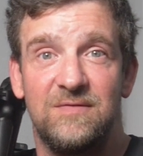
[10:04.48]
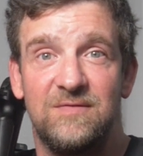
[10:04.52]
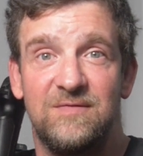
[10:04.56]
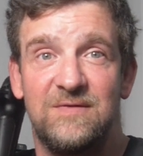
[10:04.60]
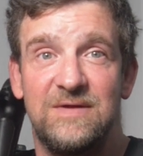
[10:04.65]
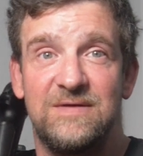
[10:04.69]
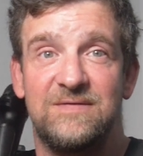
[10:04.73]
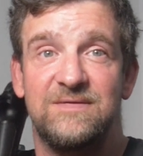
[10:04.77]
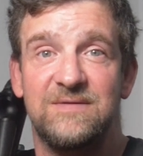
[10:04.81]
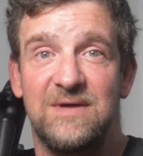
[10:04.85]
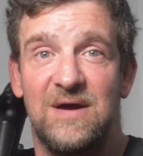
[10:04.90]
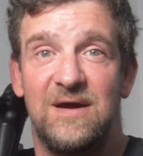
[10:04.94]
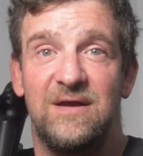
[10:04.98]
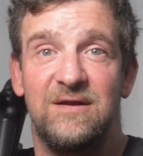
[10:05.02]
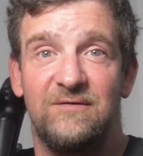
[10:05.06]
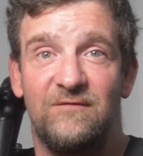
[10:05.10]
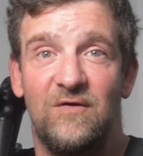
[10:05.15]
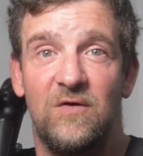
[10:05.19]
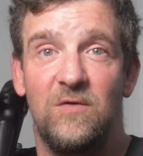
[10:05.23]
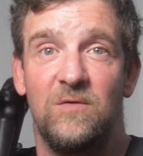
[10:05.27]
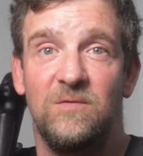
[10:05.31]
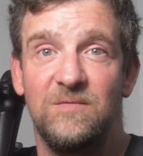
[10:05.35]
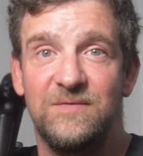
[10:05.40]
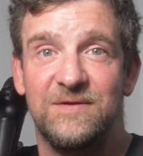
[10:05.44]
this kind of
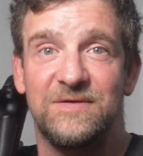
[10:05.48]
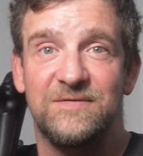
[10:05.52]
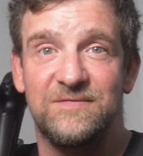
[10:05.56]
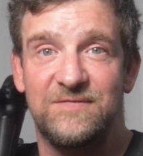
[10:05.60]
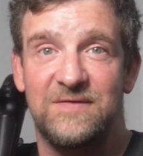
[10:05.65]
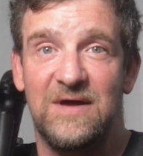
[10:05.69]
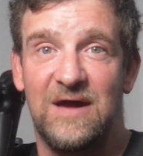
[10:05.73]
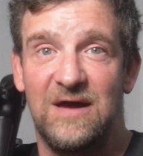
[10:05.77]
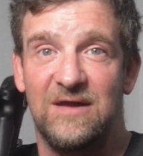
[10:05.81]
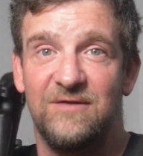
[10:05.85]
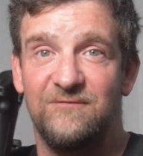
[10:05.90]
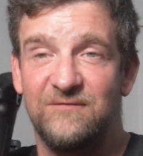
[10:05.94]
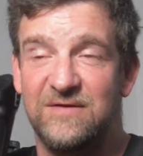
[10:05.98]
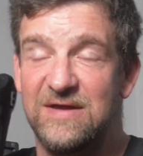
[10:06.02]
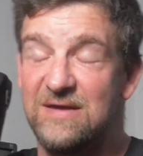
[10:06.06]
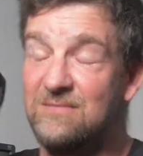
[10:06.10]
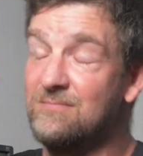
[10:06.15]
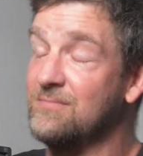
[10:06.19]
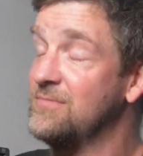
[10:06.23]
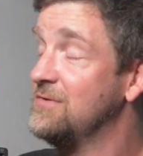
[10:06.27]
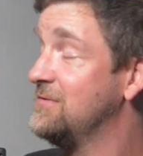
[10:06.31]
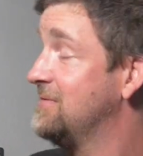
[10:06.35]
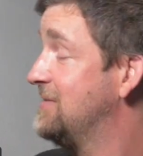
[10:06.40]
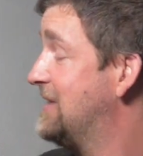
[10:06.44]
holding style of
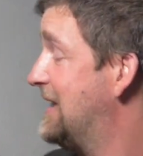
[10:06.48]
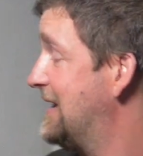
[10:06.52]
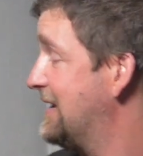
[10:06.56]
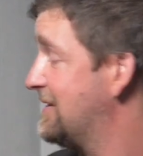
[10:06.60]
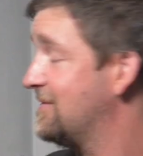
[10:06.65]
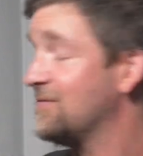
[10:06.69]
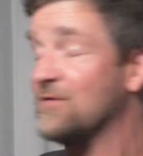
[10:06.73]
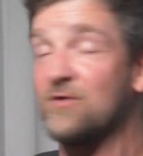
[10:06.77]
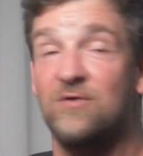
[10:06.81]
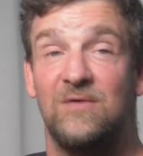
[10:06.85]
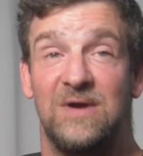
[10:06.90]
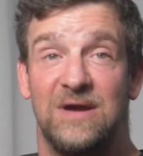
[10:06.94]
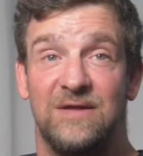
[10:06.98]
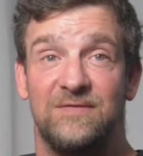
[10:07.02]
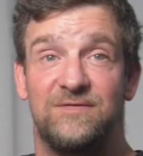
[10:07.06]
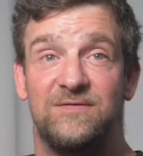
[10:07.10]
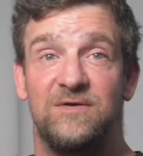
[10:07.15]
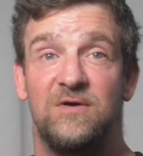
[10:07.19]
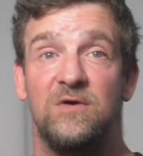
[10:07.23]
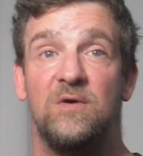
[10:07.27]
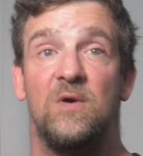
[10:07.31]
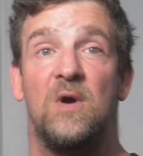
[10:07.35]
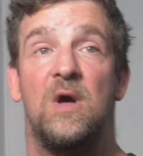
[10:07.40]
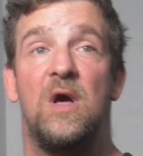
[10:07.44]
gimbal, like the Crane
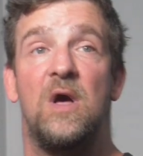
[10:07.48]
2.